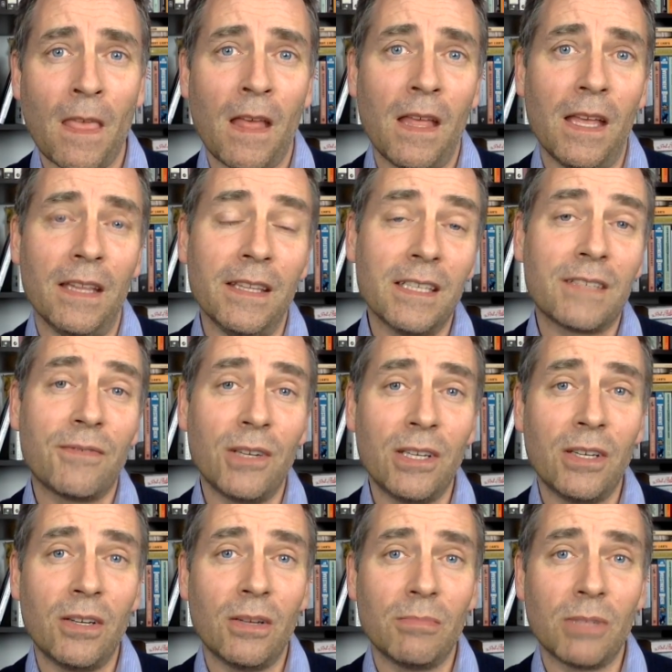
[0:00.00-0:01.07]
In this
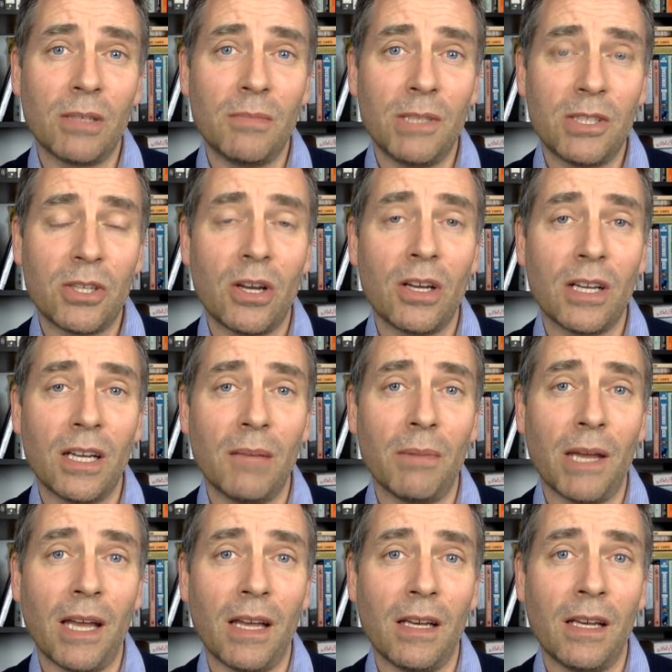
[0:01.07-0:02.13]
video, I'm going to be talking
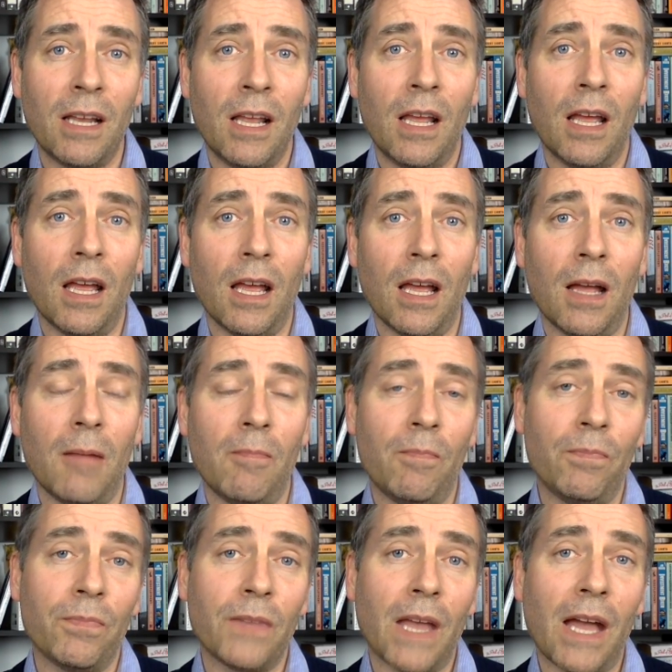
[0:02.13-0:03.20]
about
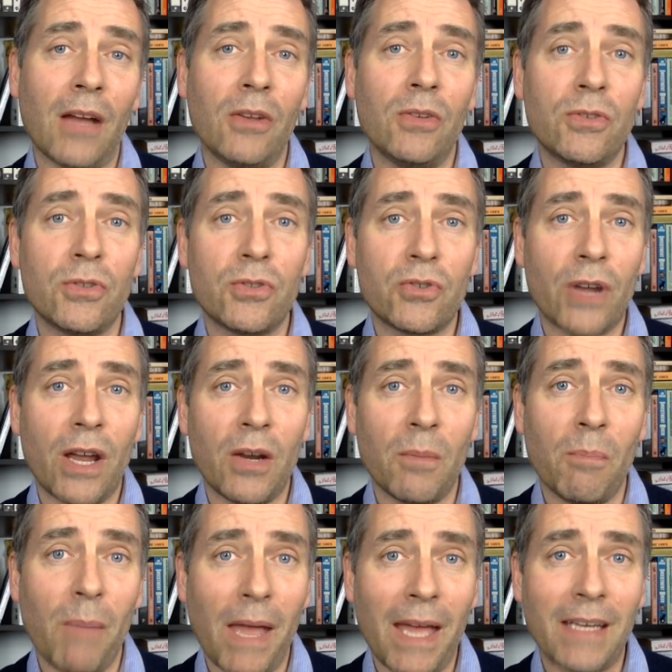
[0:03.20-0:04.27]
how you should try to
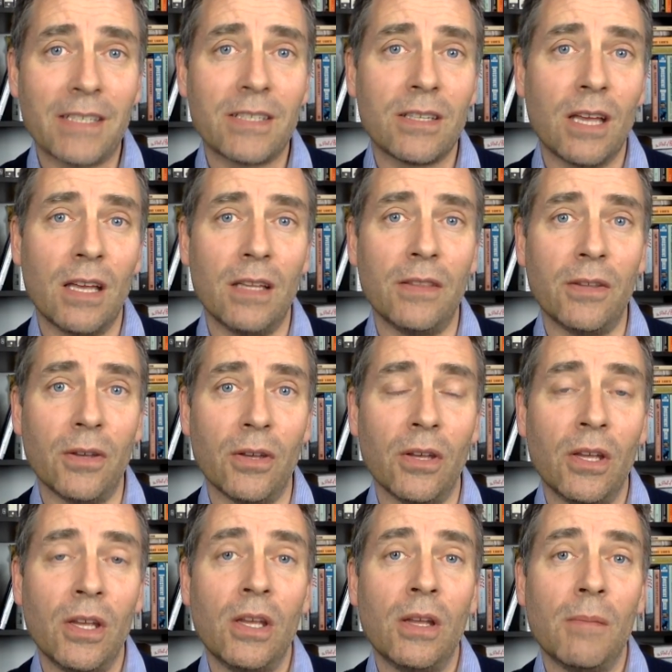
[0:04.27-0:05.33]
match the
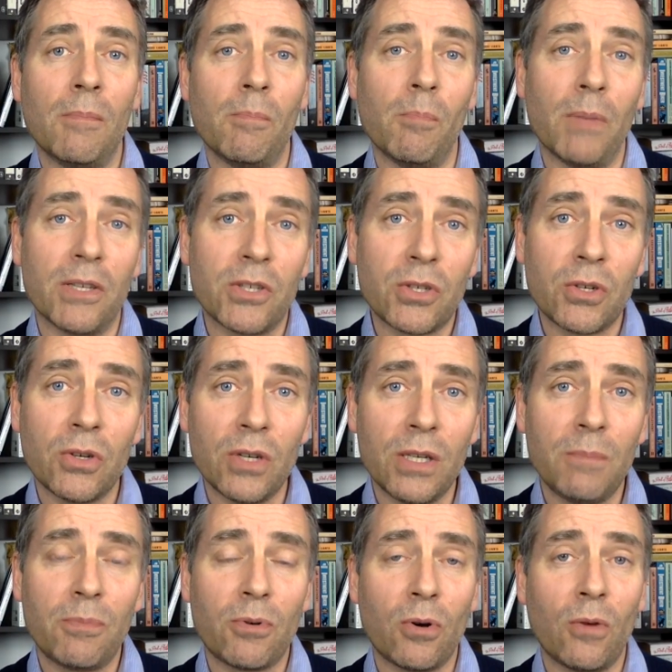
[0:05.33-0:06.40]
maturity
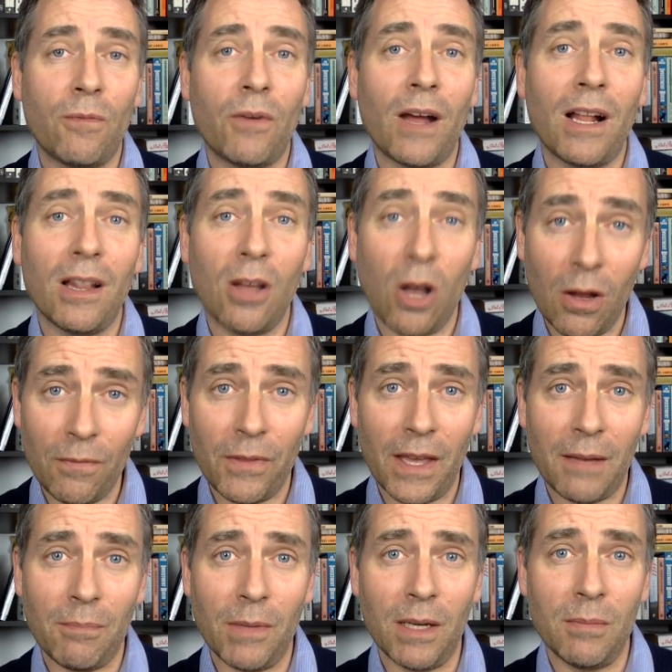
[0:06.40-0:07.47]
profile of
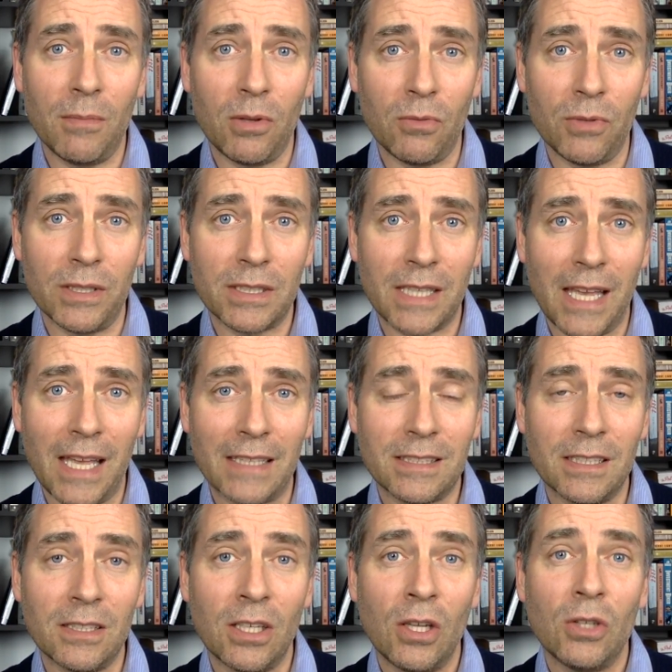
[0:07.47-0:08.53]
that minimal risk
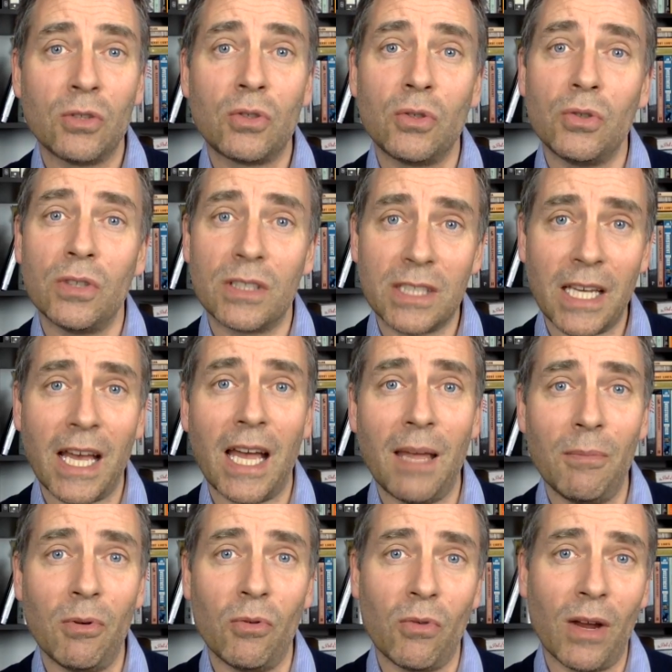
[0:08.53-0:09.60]
asset to the time
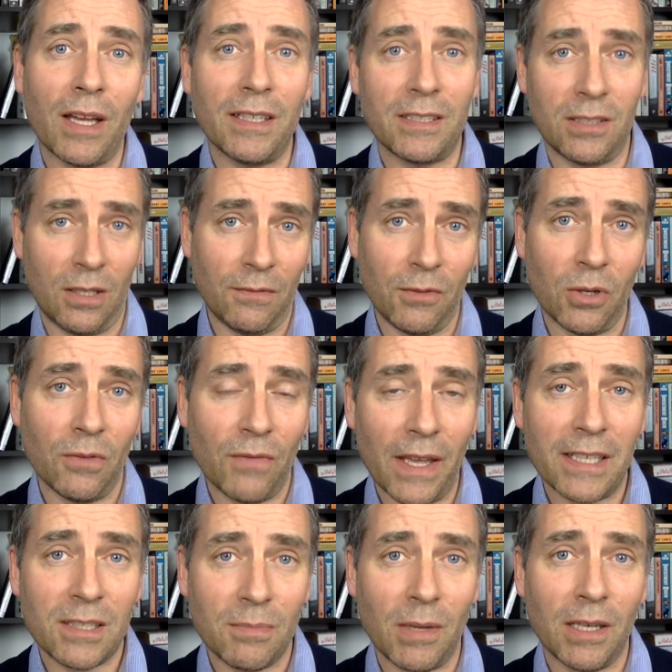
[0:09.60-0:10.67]
horizon of your
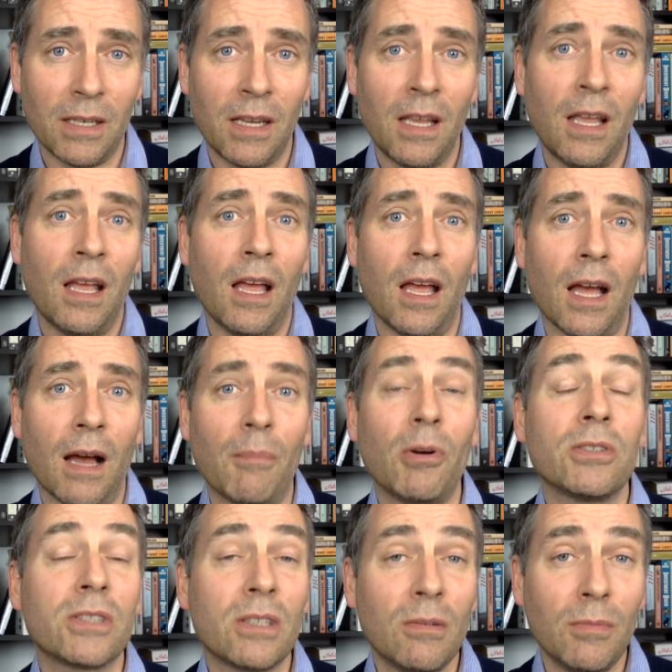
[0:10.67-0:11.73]
investment. I'm
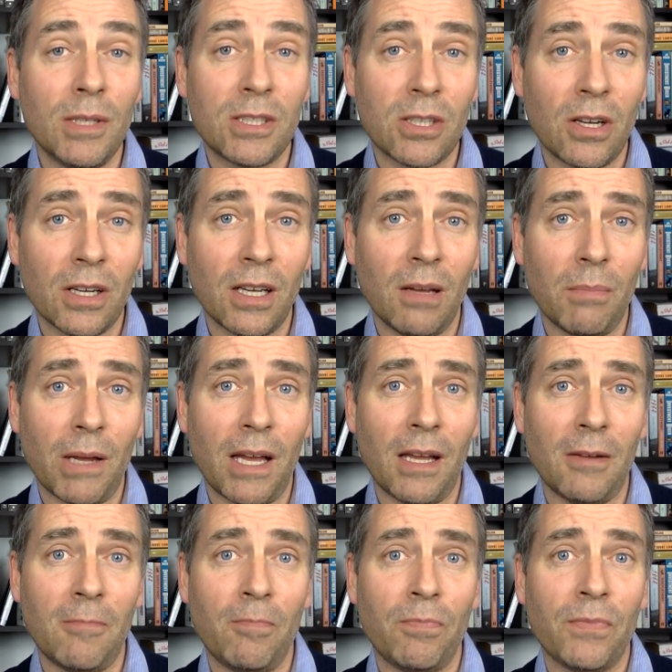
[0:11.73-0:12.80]
also going to be talking about
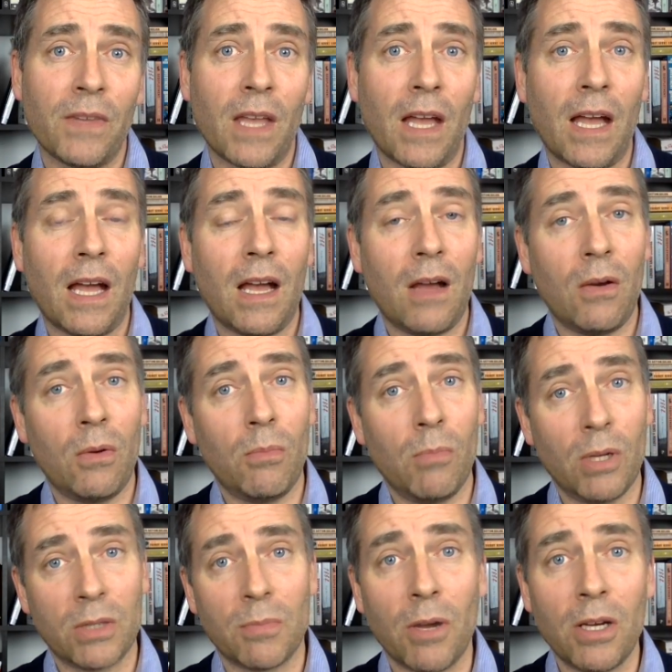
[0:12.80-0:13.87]
how
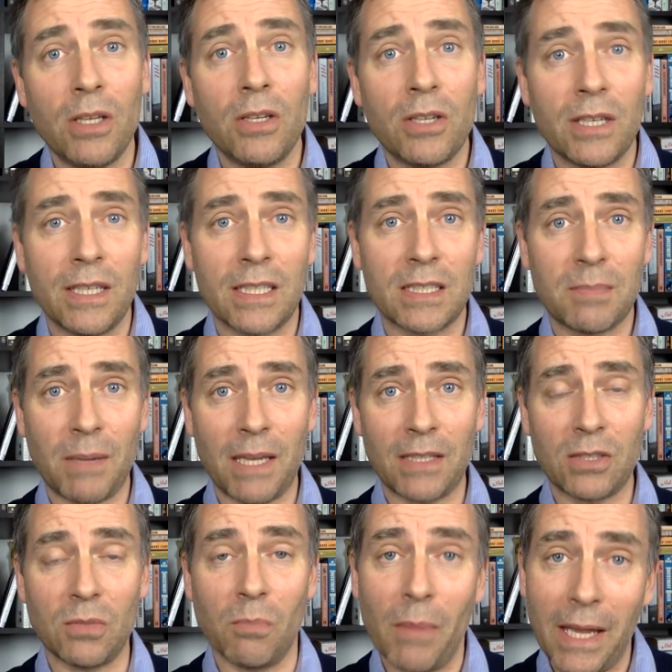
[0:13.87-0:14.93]
much money you can expect
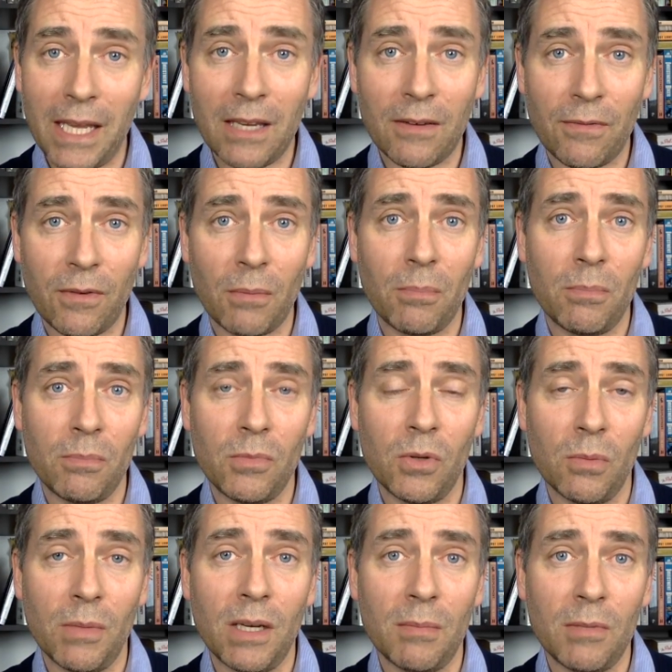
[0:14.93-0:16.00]
to make from your
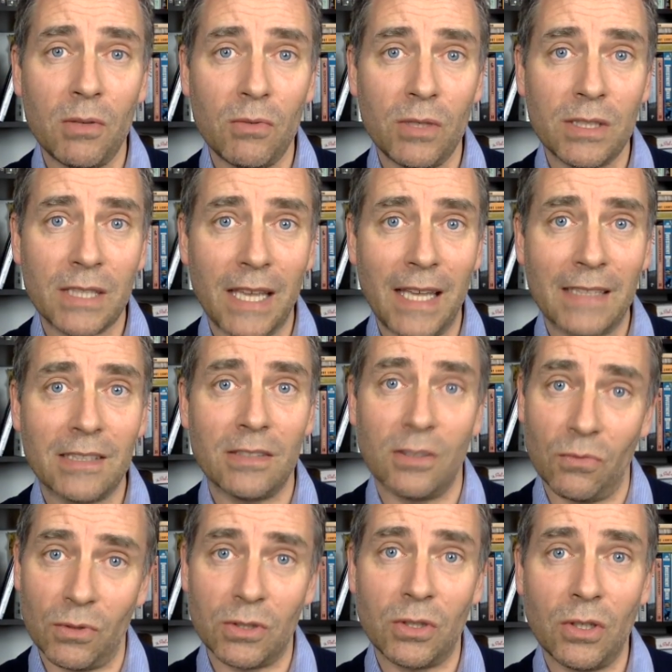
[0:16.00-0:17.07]
minimal risk asset, the
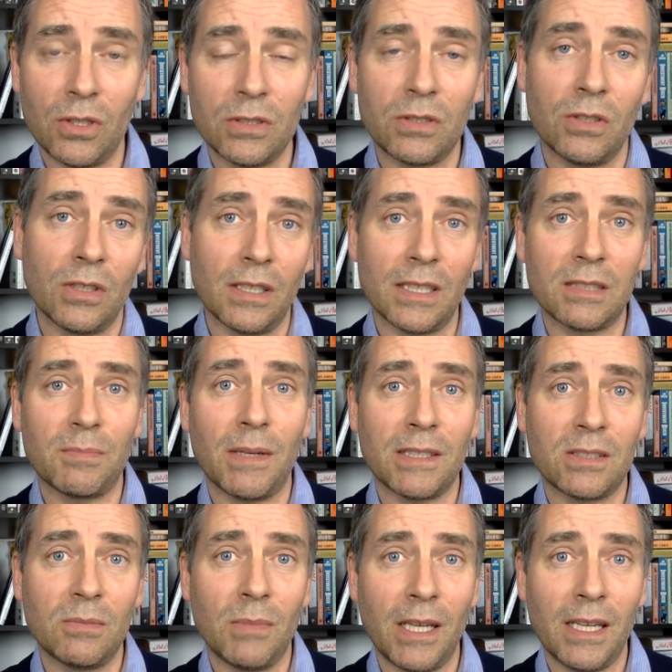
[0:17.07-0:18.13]
returns you can expect
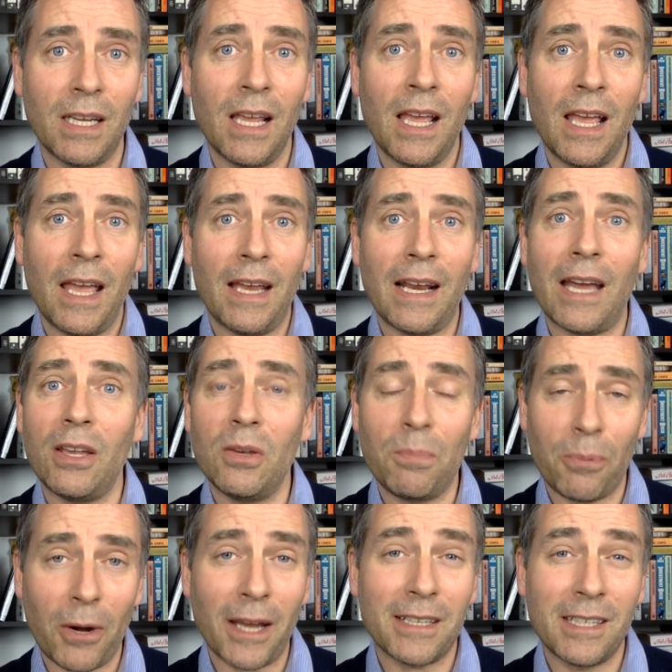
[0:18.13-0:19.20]
to make, and how you
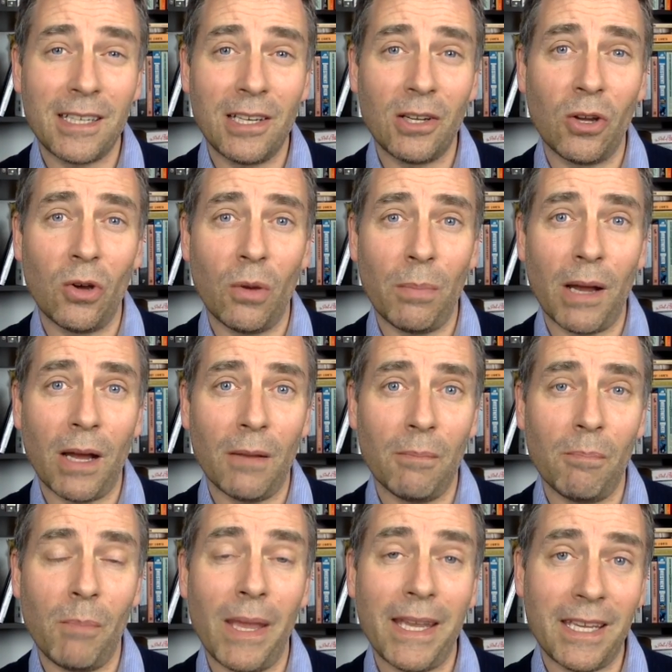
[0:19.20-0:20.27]
practically go about
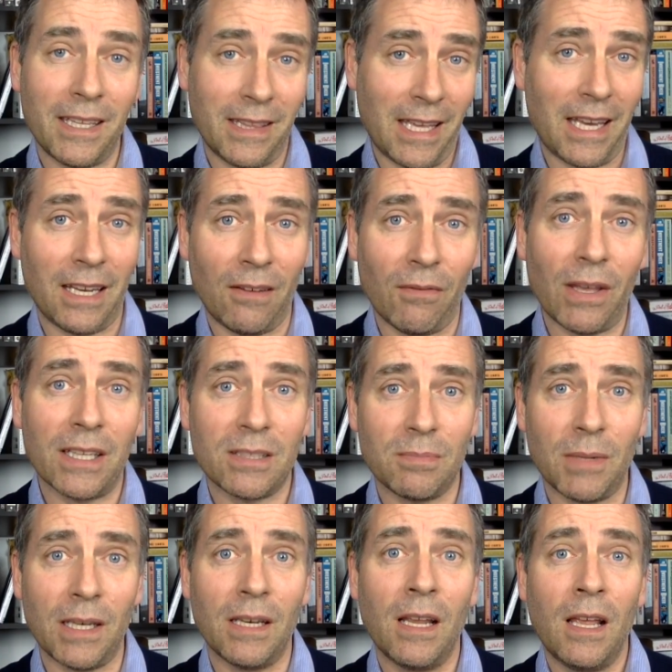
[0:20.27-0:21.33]
making that investment.